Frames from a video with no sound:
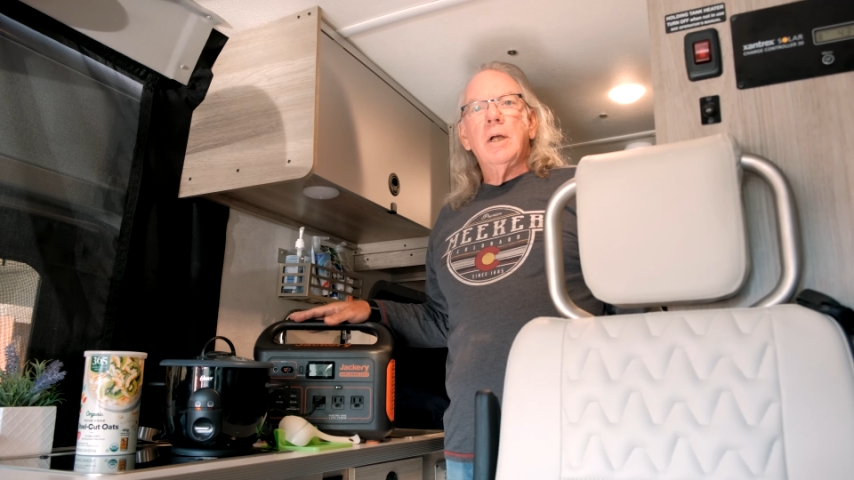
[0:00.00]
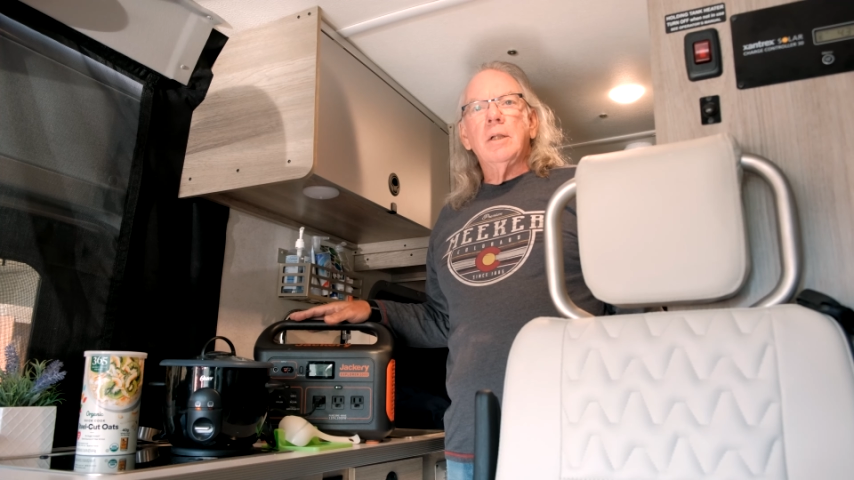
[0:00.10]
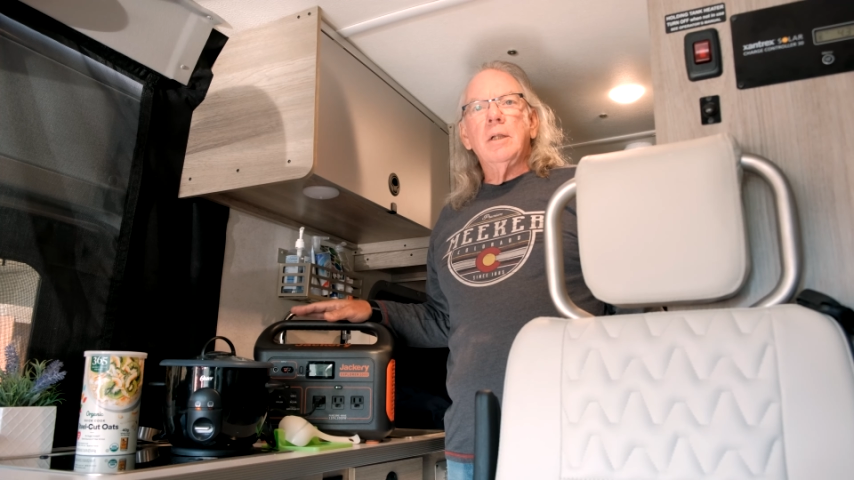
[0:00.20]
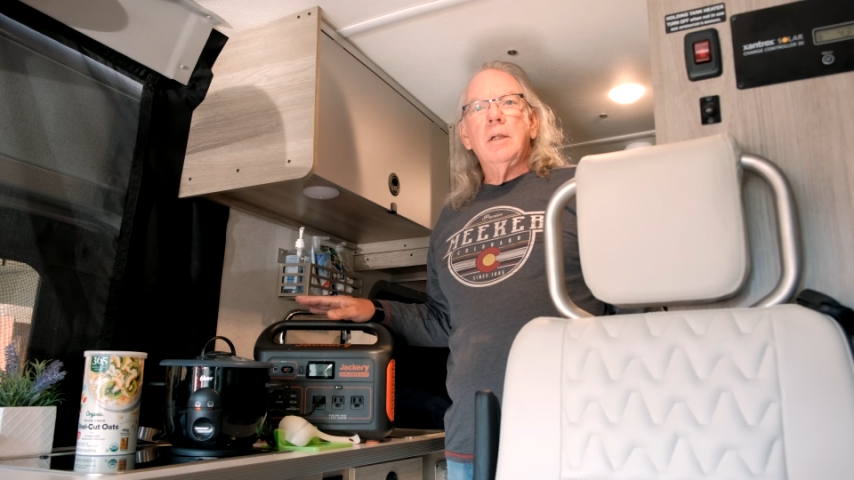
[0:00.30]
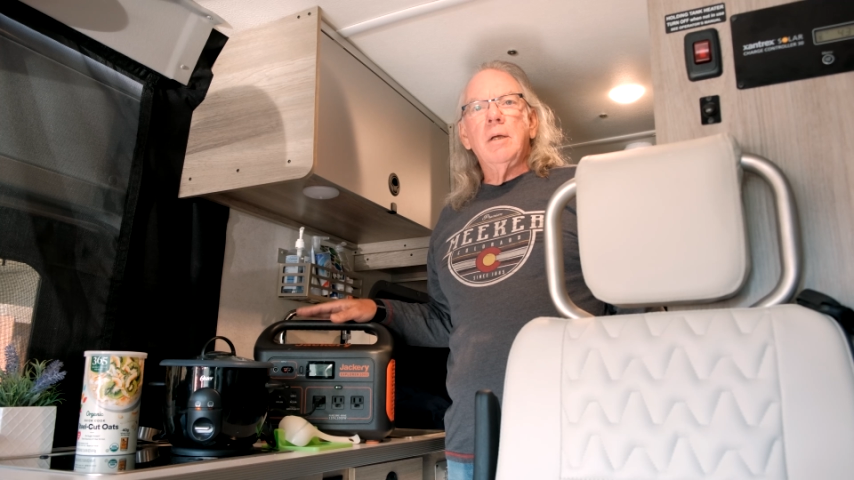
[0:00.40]

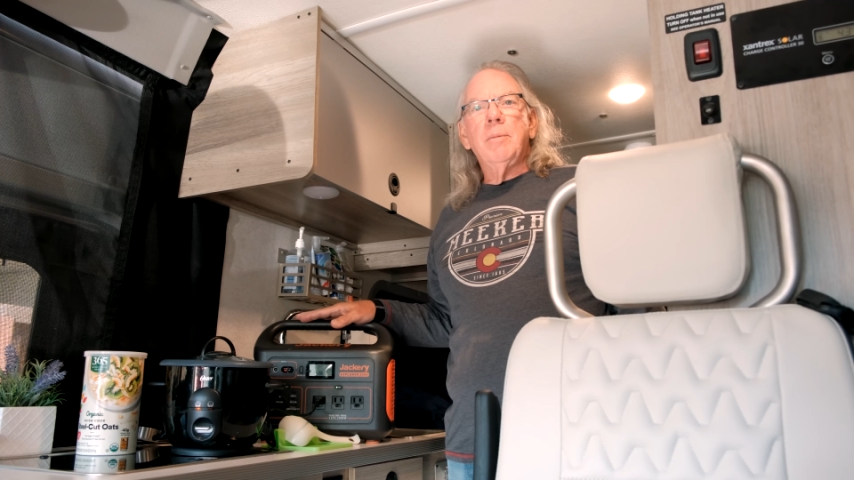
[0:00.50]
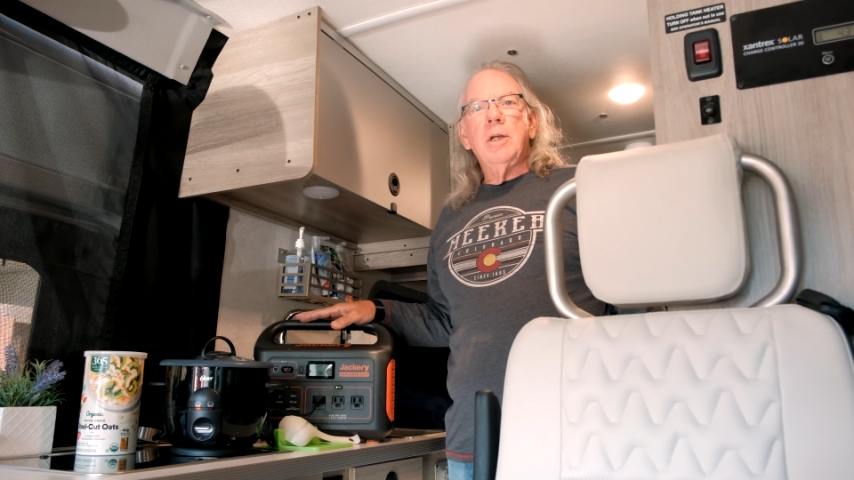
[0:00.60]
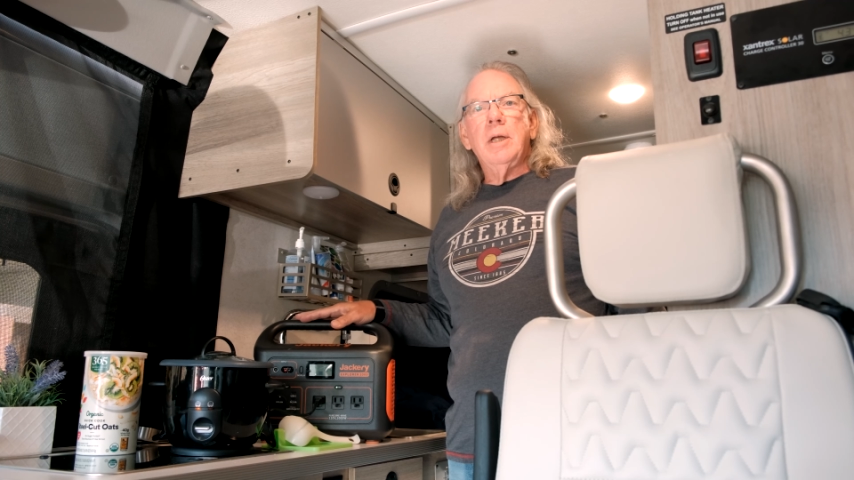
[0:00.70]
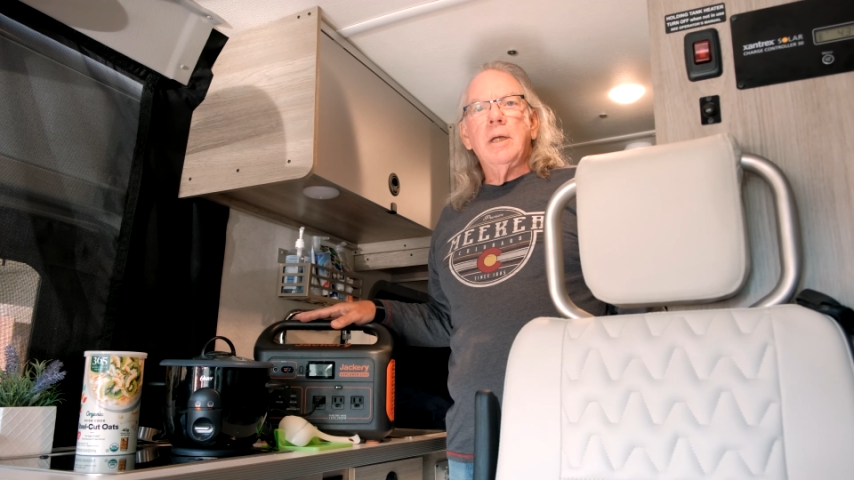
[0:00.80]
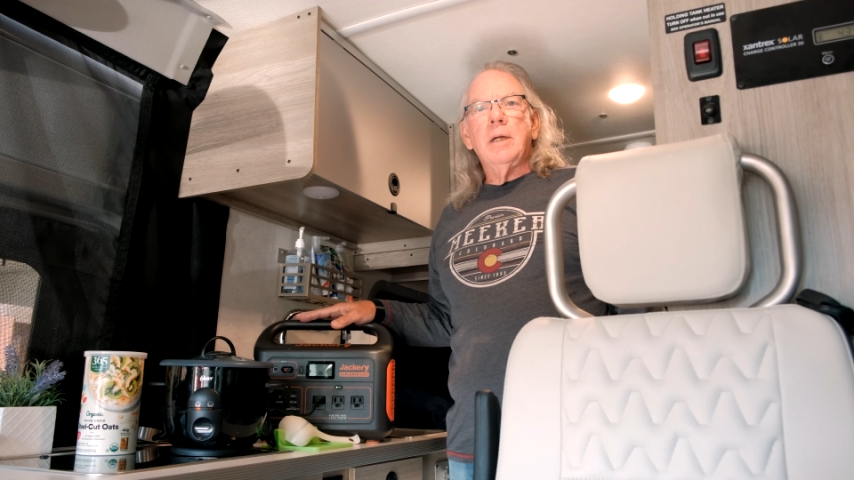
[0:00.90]

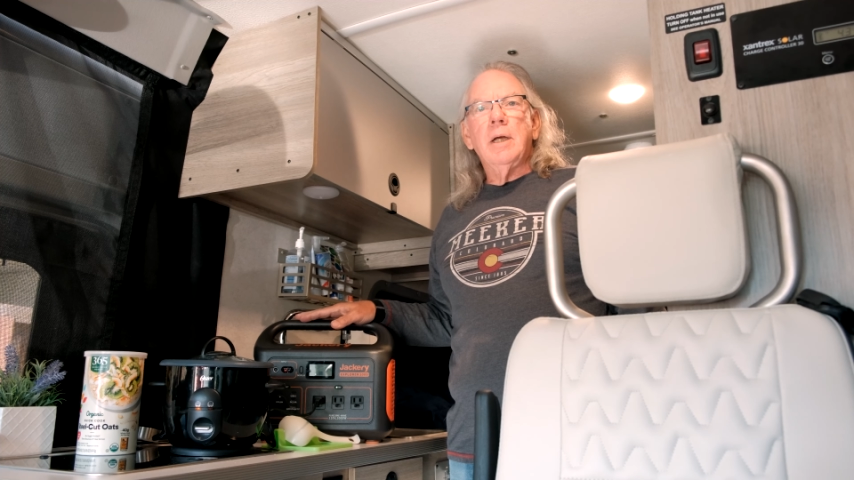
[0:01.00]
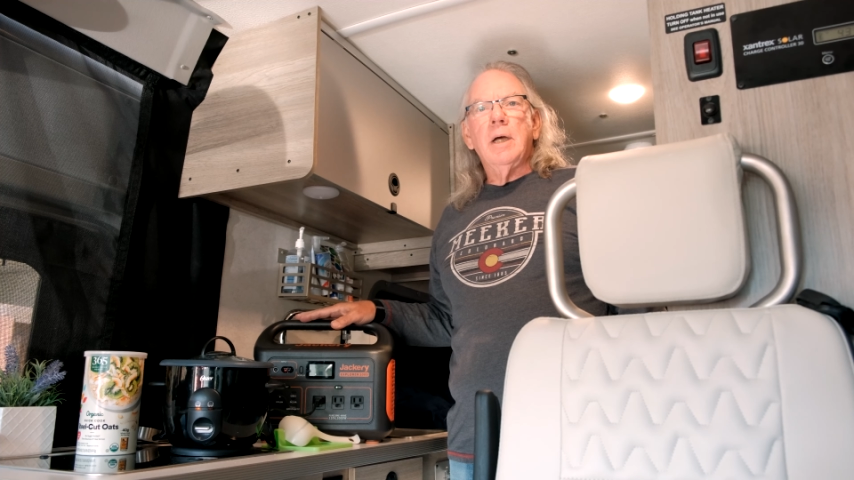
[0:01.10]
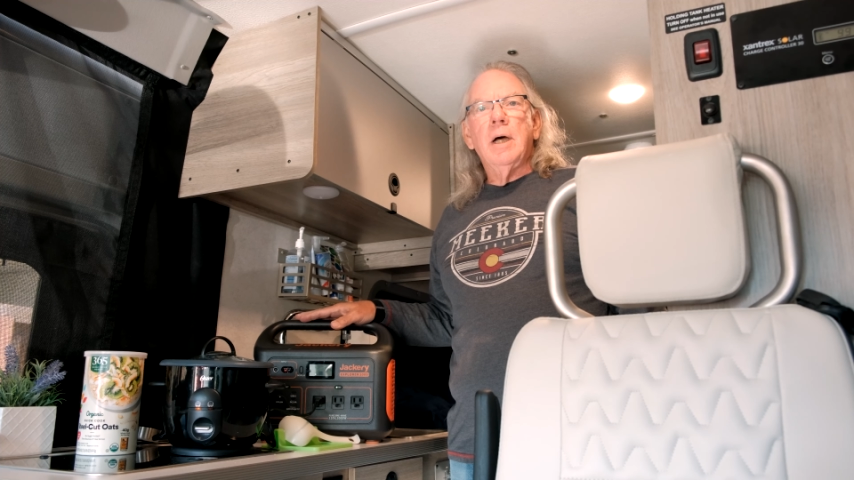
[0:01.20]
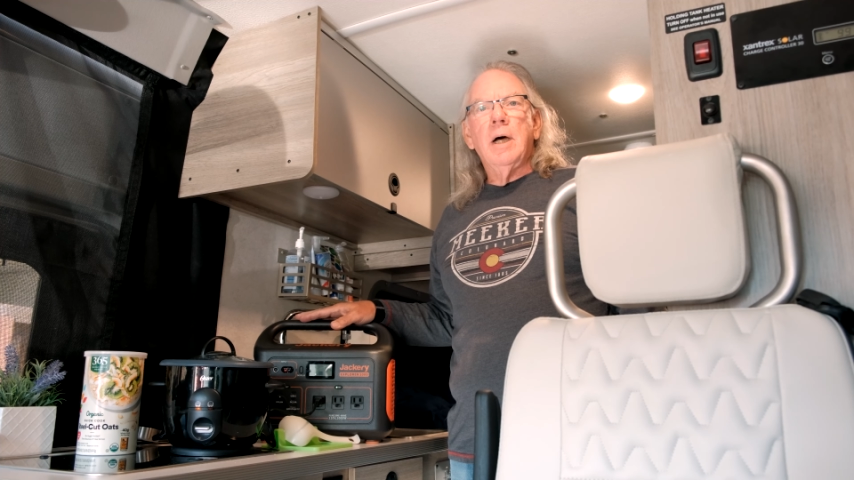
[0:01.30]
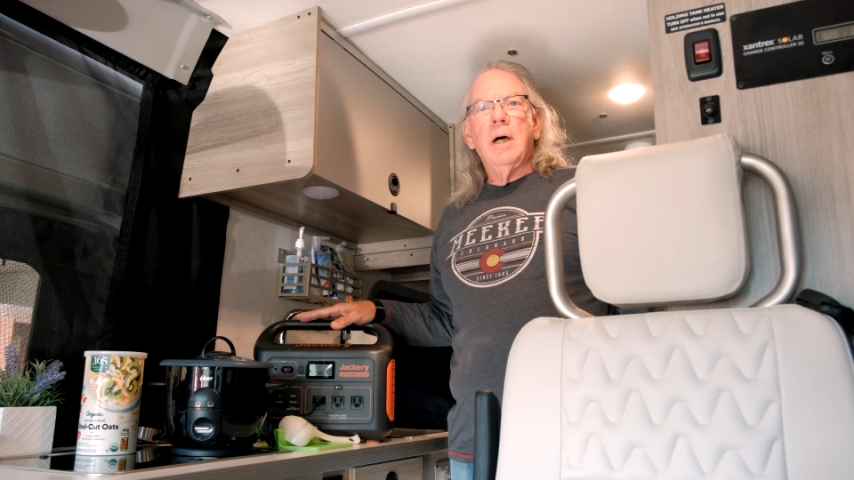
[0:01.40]
limiting
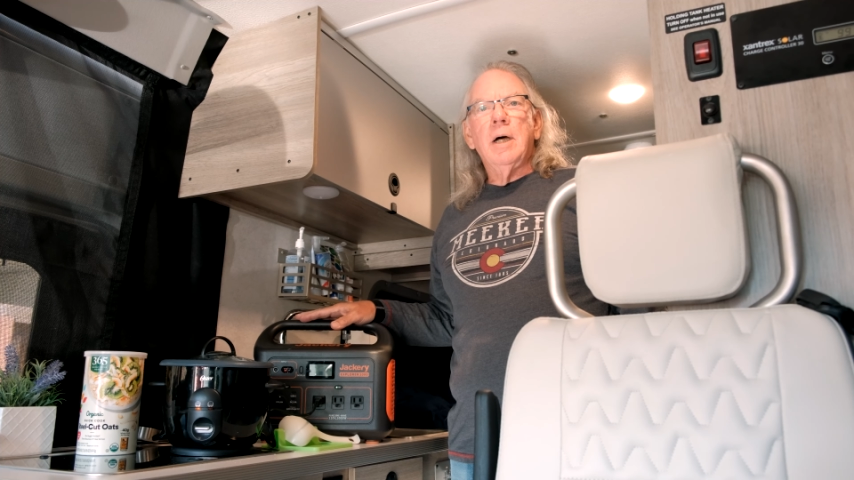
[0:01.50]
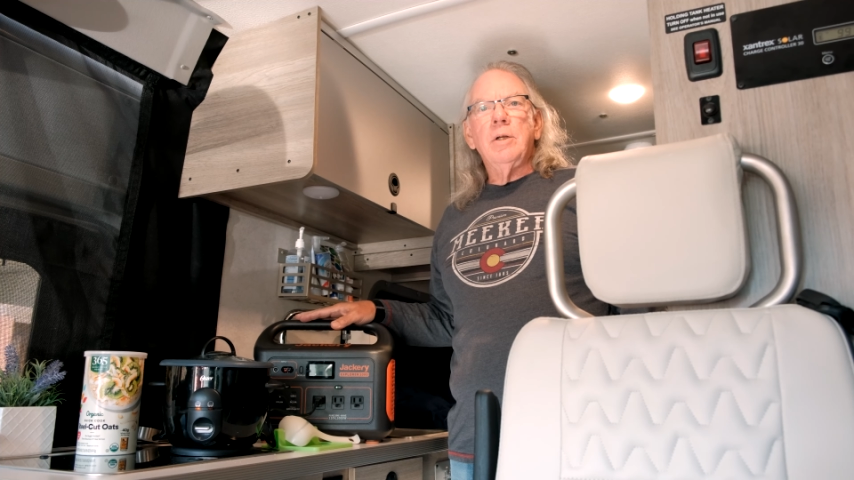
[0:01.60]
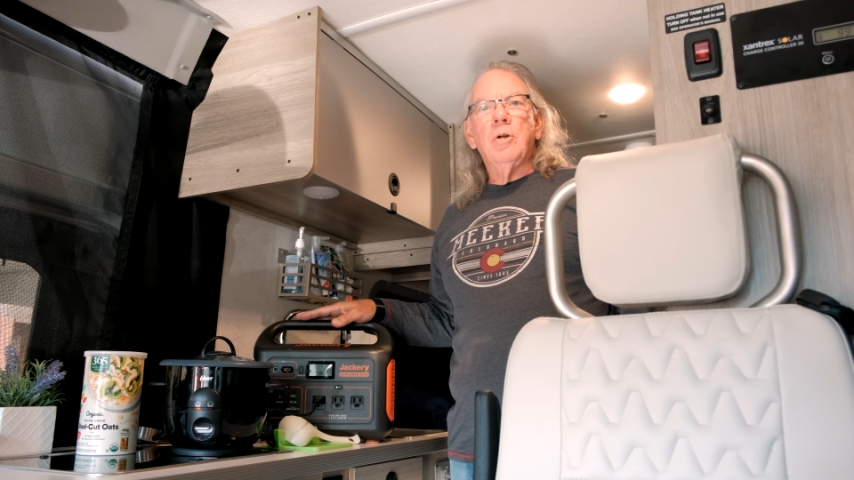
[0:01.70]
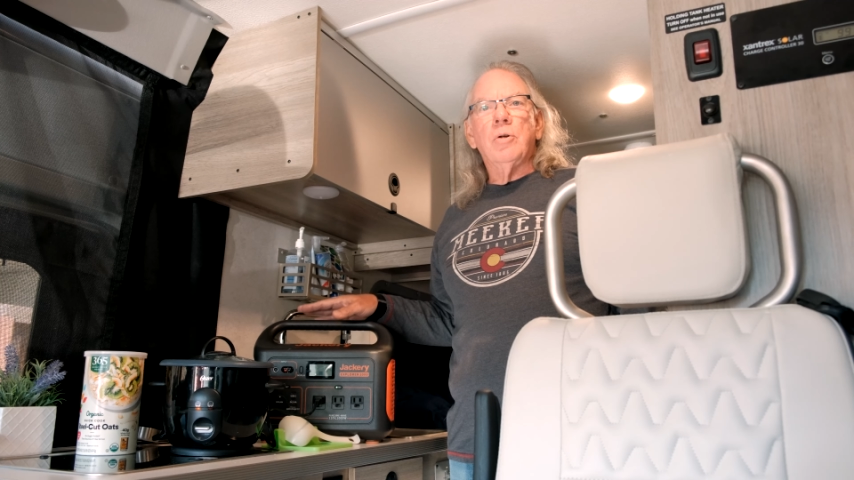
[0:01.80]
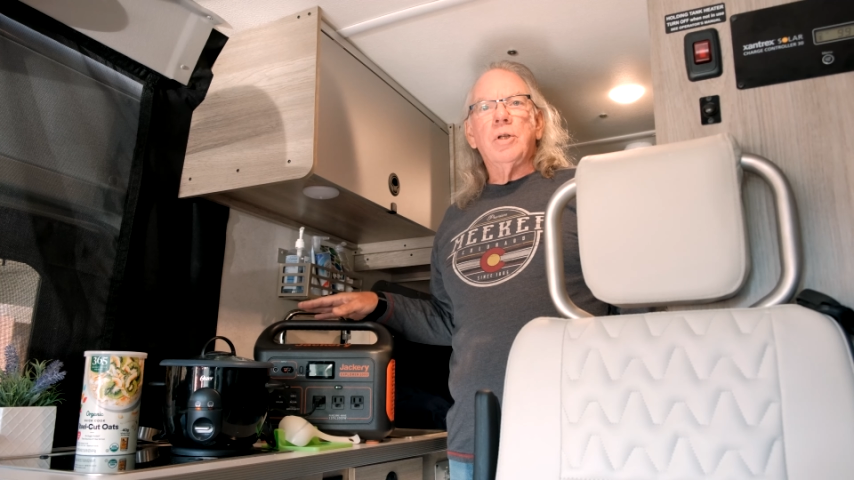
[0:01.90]
your